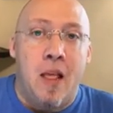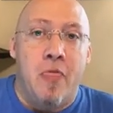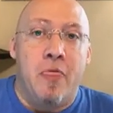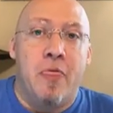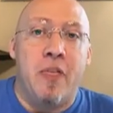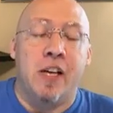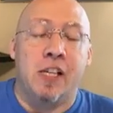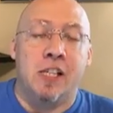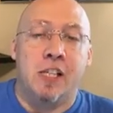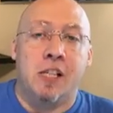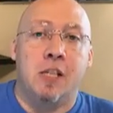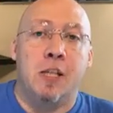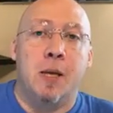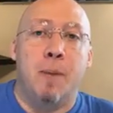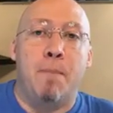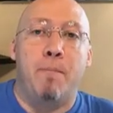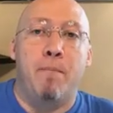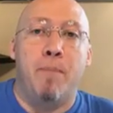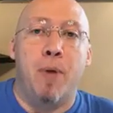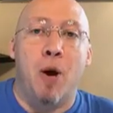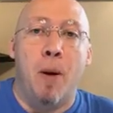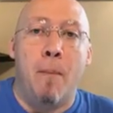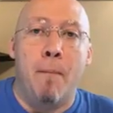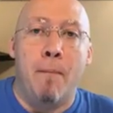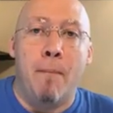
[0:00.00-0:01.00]
the
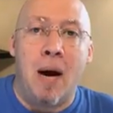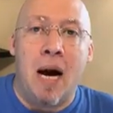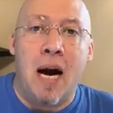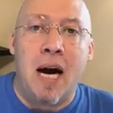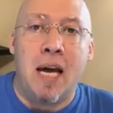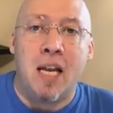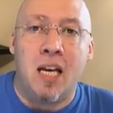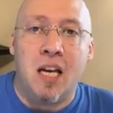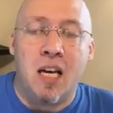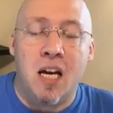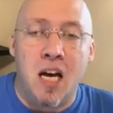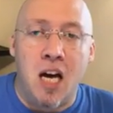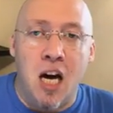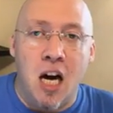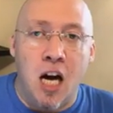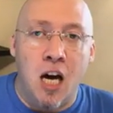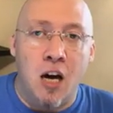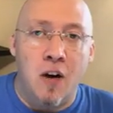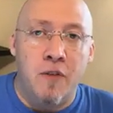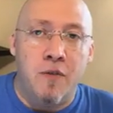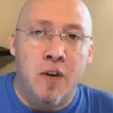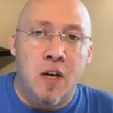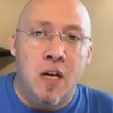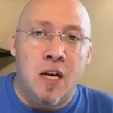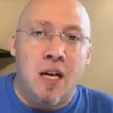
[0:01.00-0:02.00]
spermata
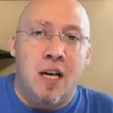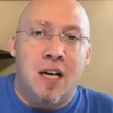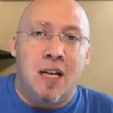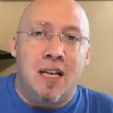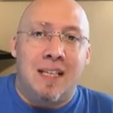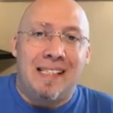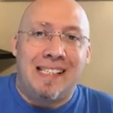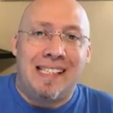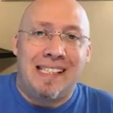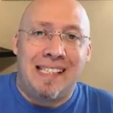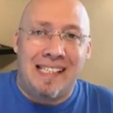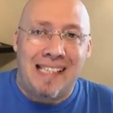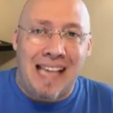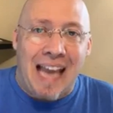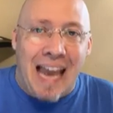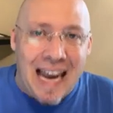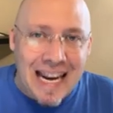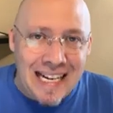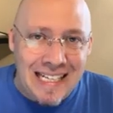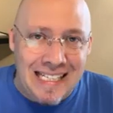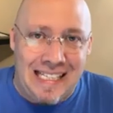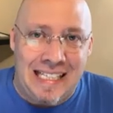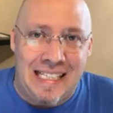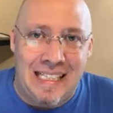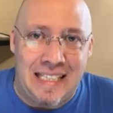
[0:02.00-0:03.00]
of
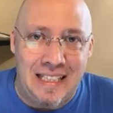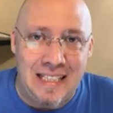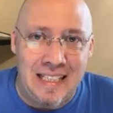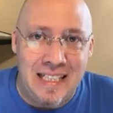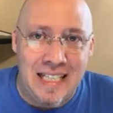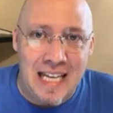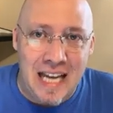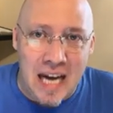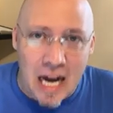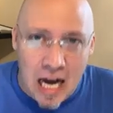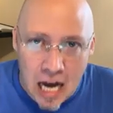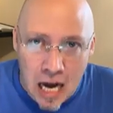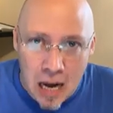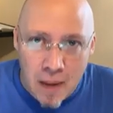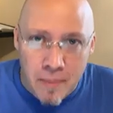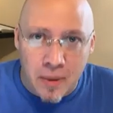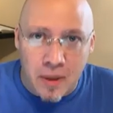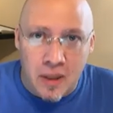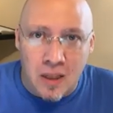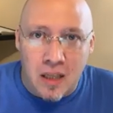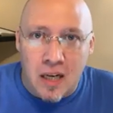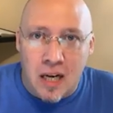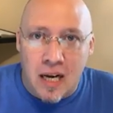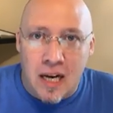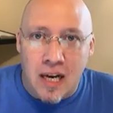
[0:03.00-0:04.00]
Satan,
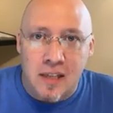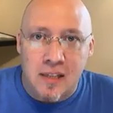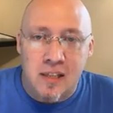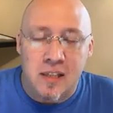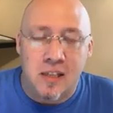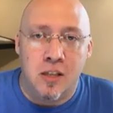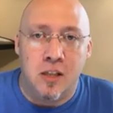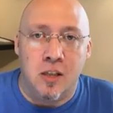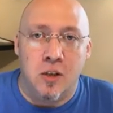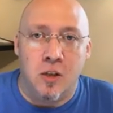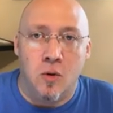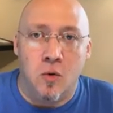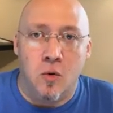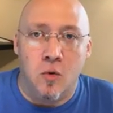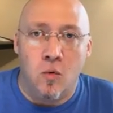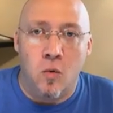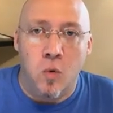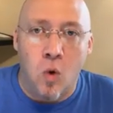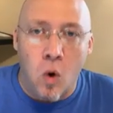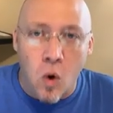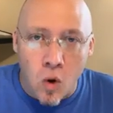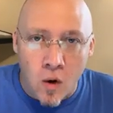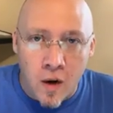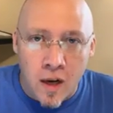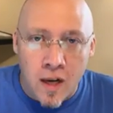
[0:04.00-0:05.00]
Diabolos, the
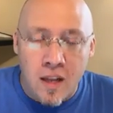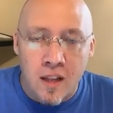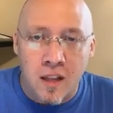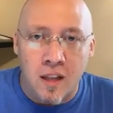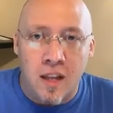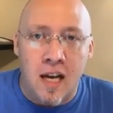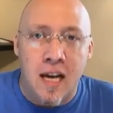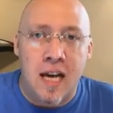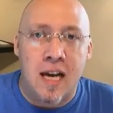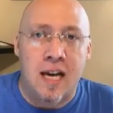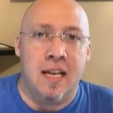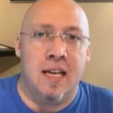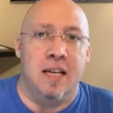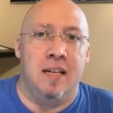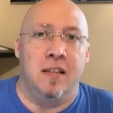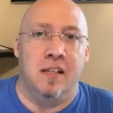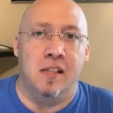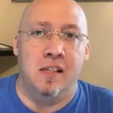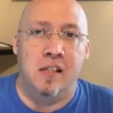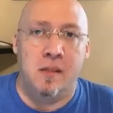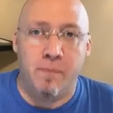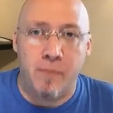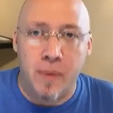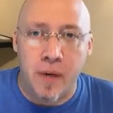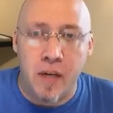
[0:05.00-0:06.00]
roaring lion, the
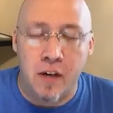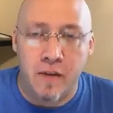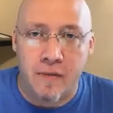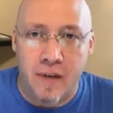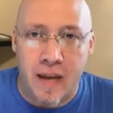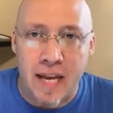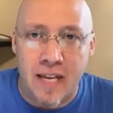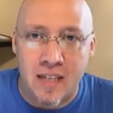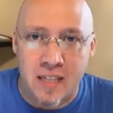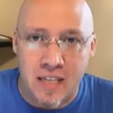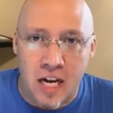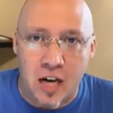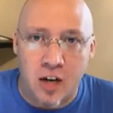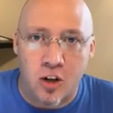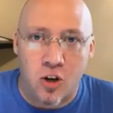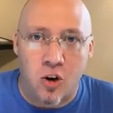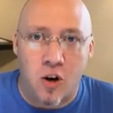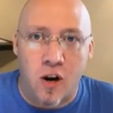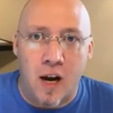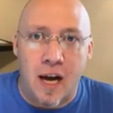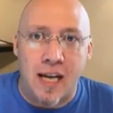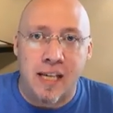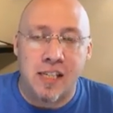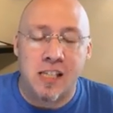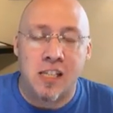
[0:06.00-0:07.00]
spirit of
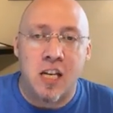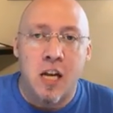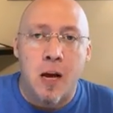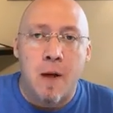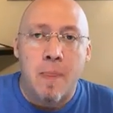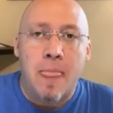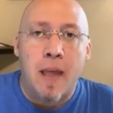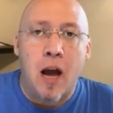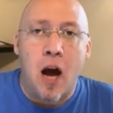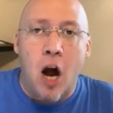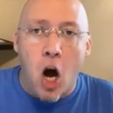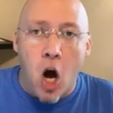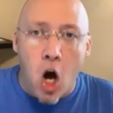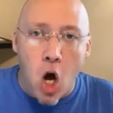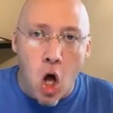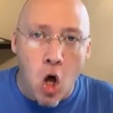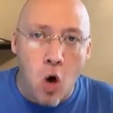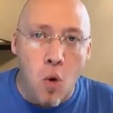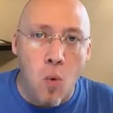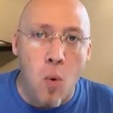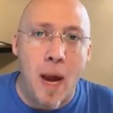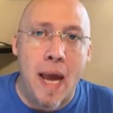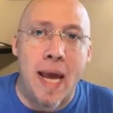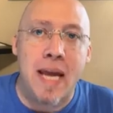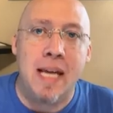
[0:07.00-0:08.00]
Antichrist,
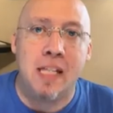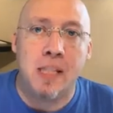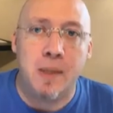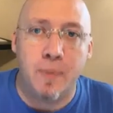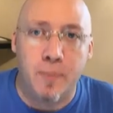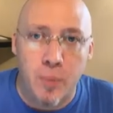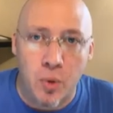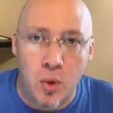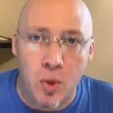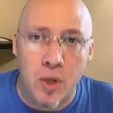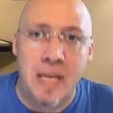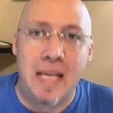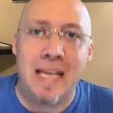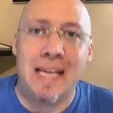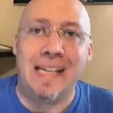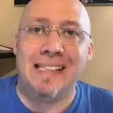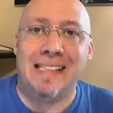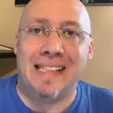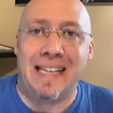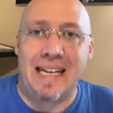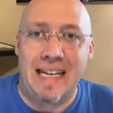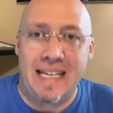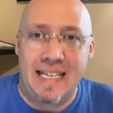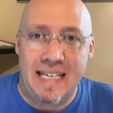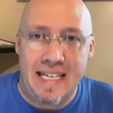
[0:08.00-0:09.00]
always
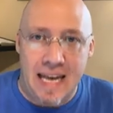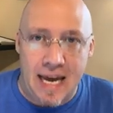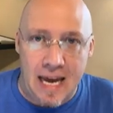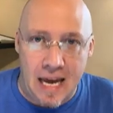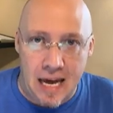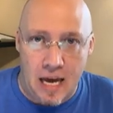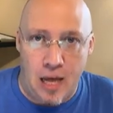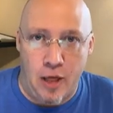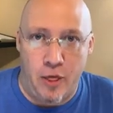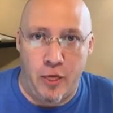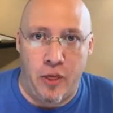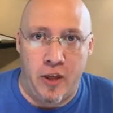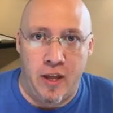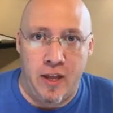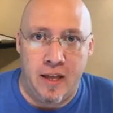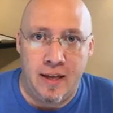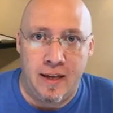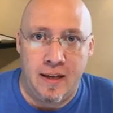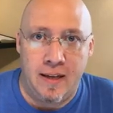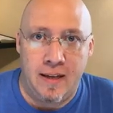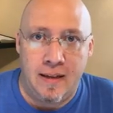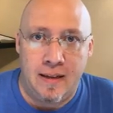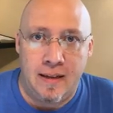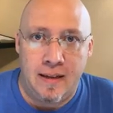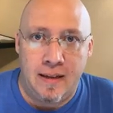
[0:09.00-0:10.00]
brings death
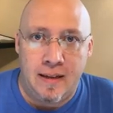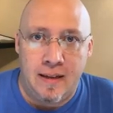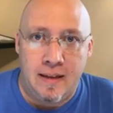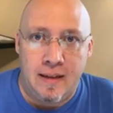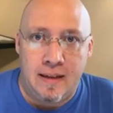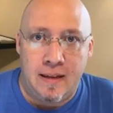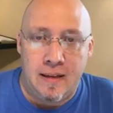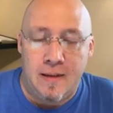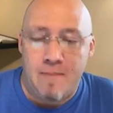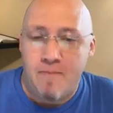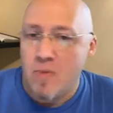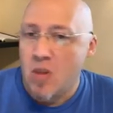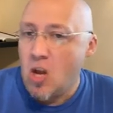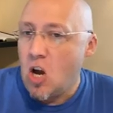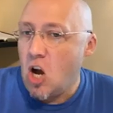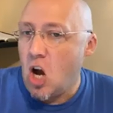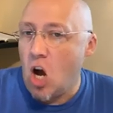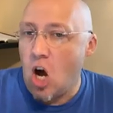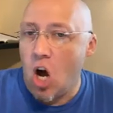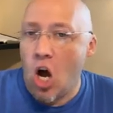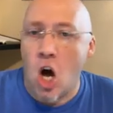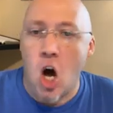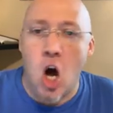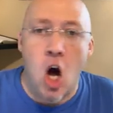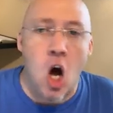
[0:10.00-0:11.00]

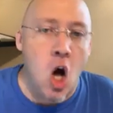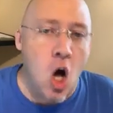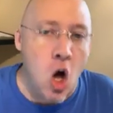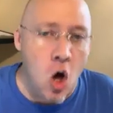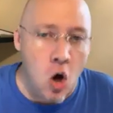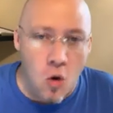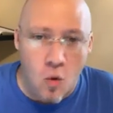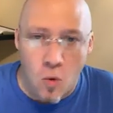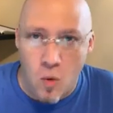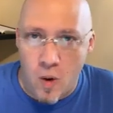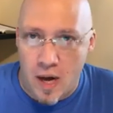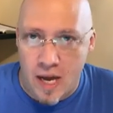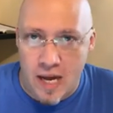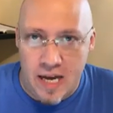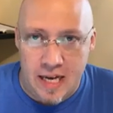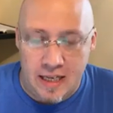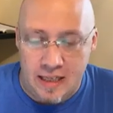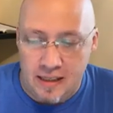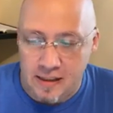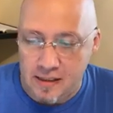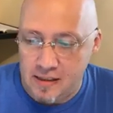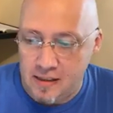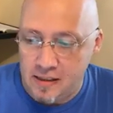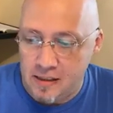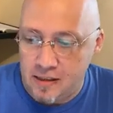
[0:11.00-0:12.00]

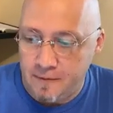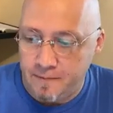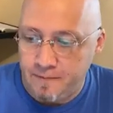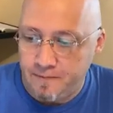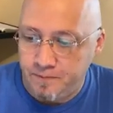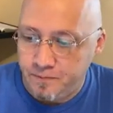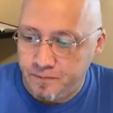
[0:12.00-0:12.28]
always.